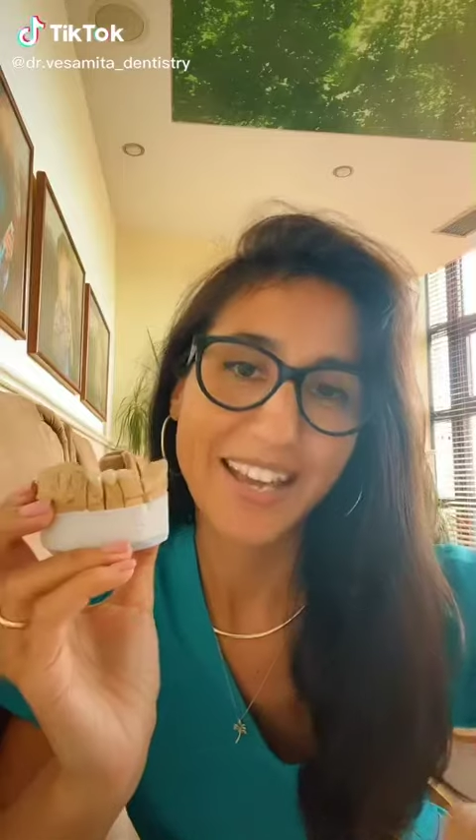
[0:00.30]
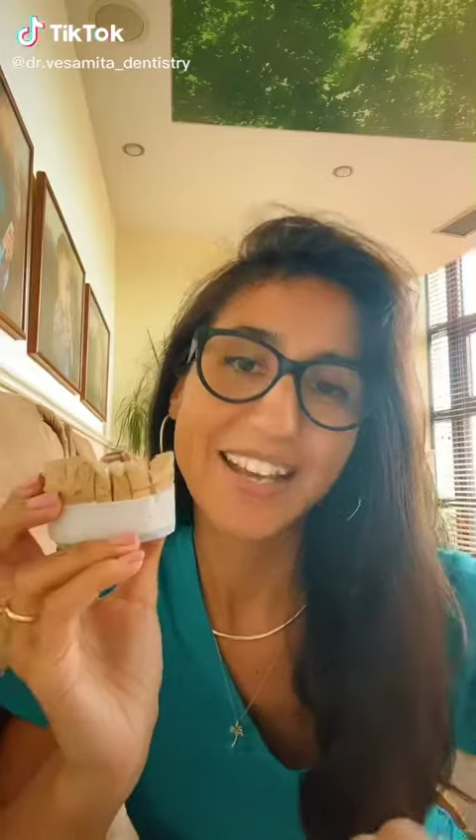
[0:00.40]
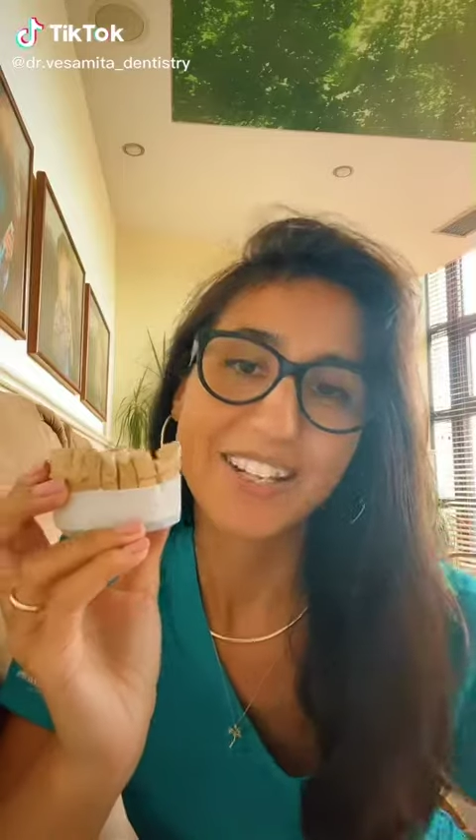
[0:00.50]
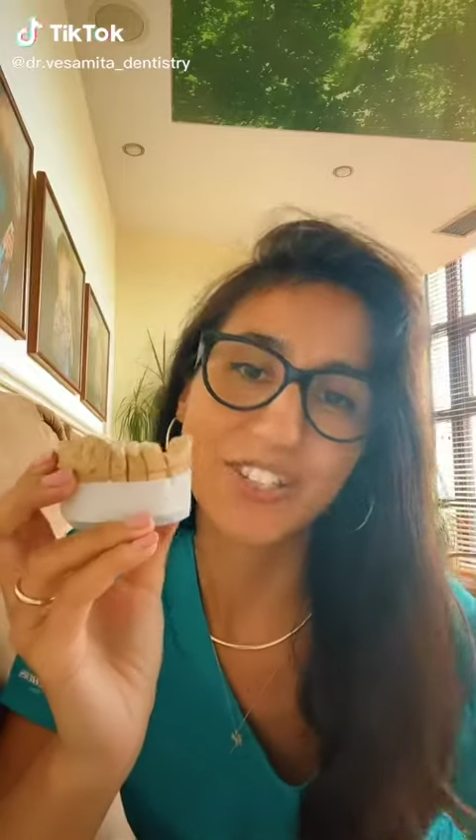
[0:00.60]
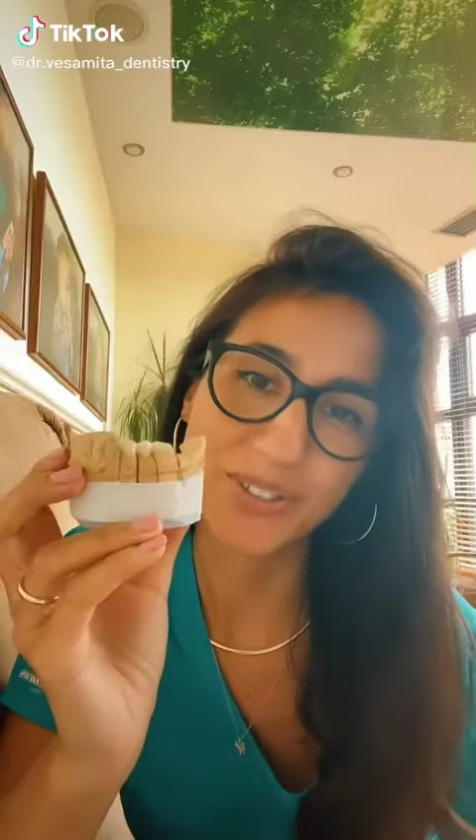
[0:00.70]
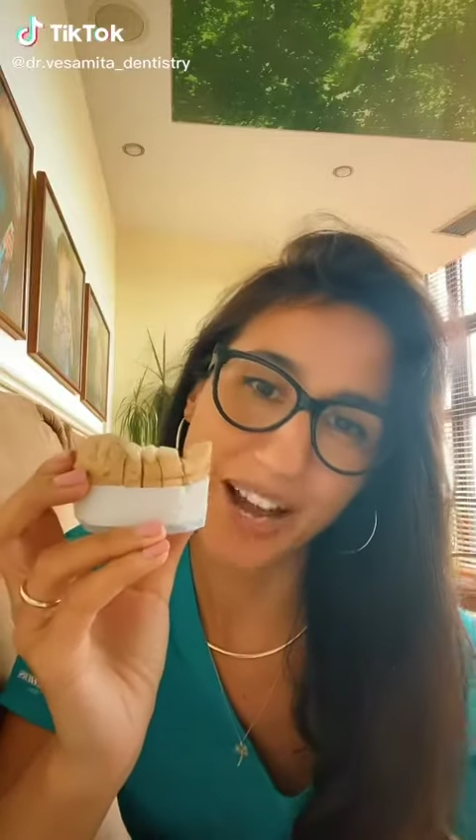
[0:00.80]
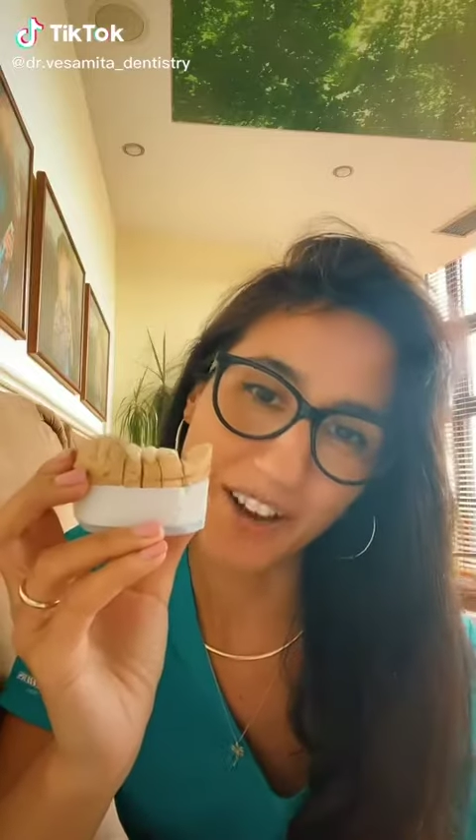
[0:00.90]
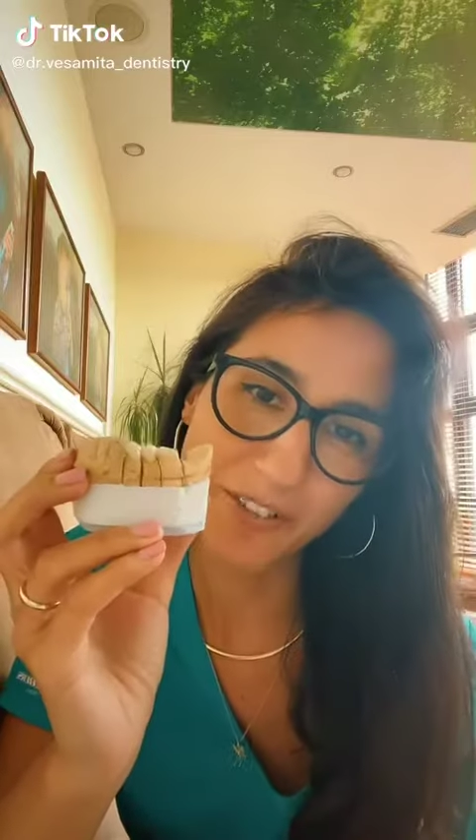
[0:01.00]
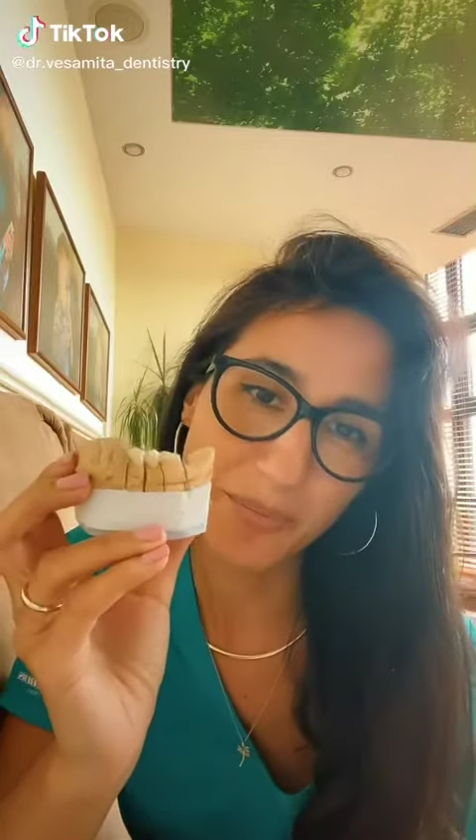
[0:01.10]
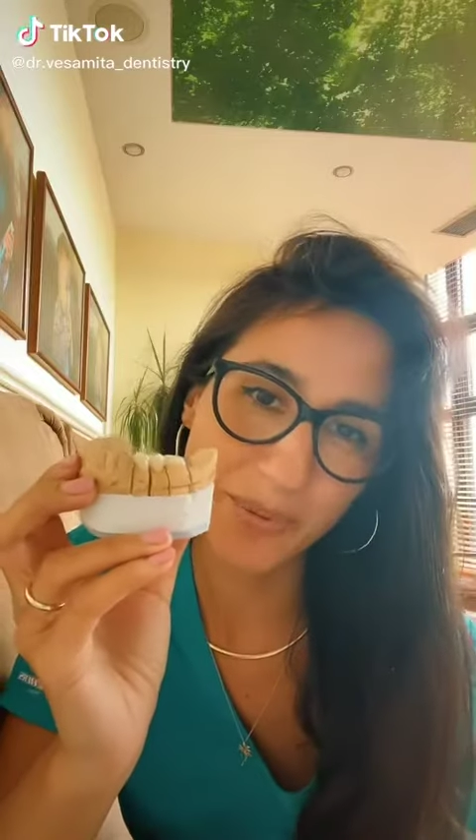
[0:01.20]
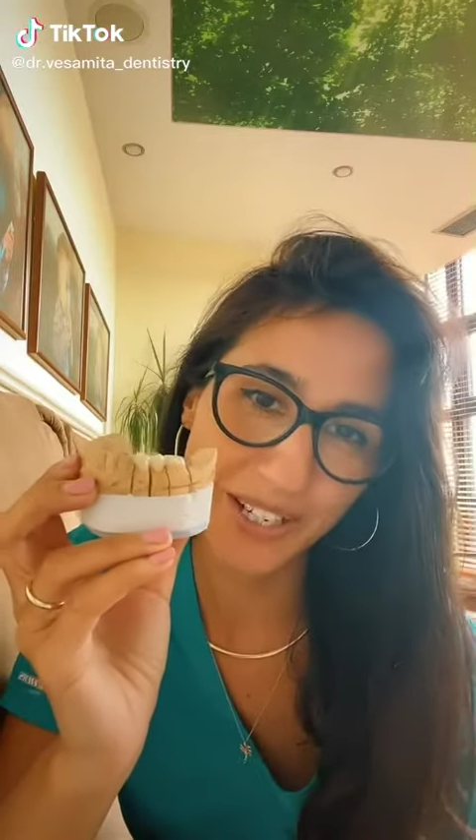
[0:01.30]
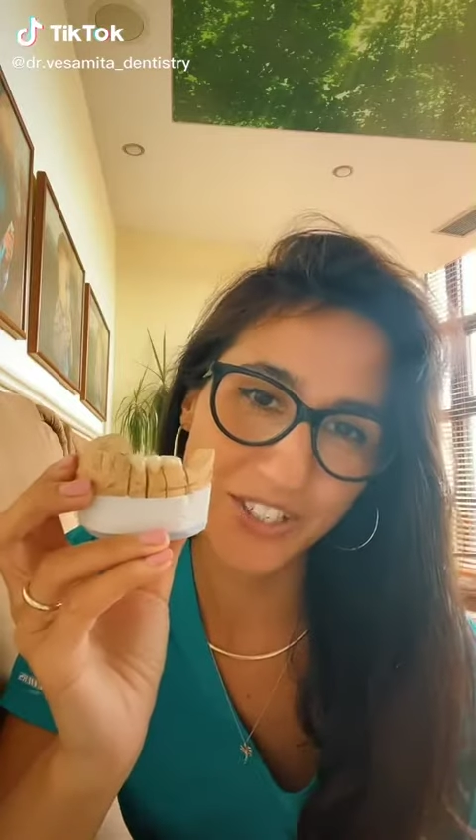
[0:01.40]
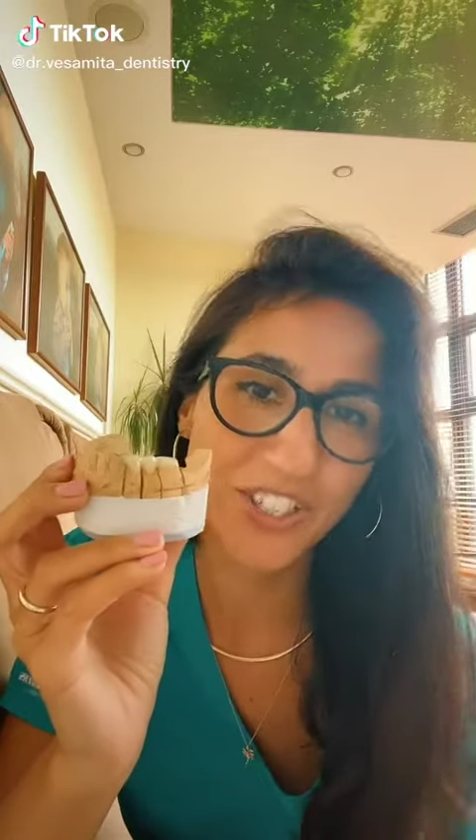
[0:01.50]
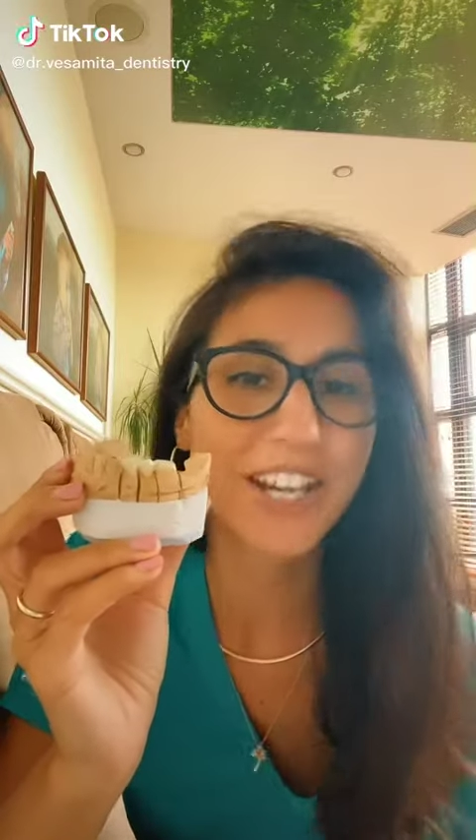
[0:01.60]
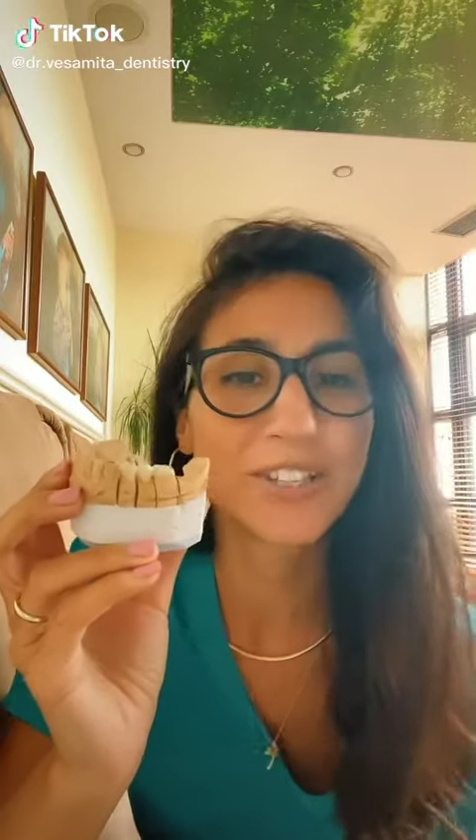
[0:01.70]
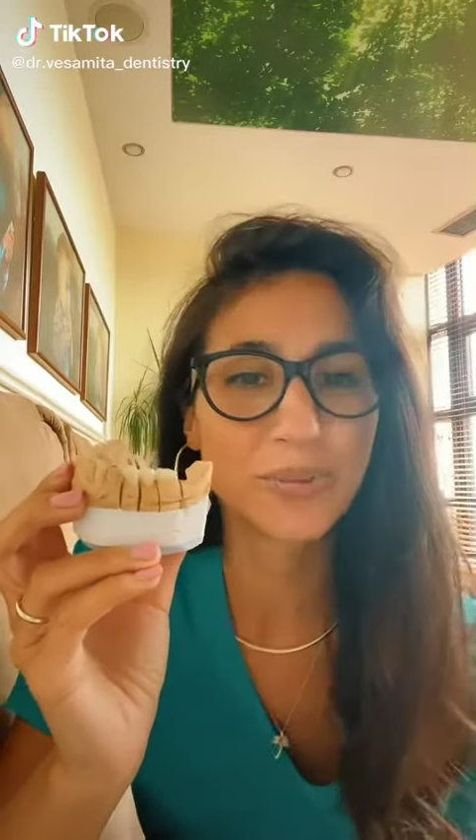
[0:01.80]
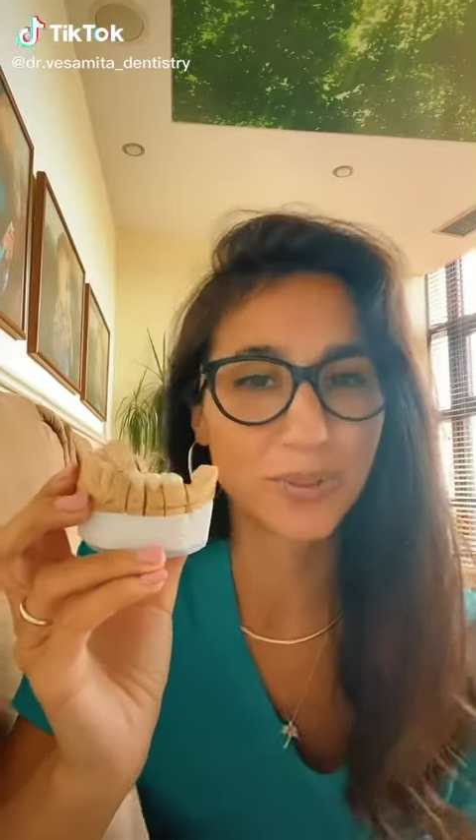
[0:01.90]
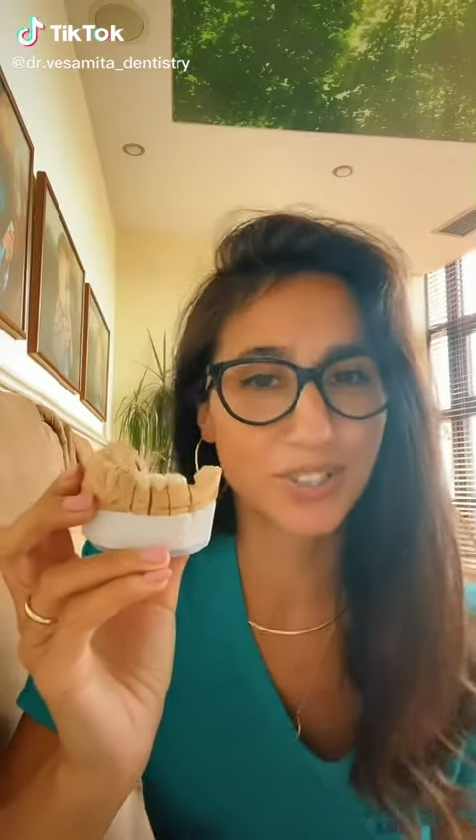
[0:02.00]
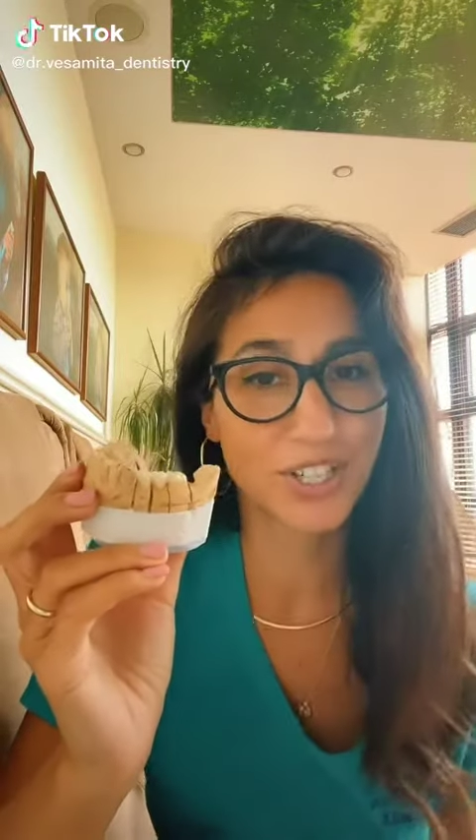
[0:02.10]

Do you have a bridge and you wonder how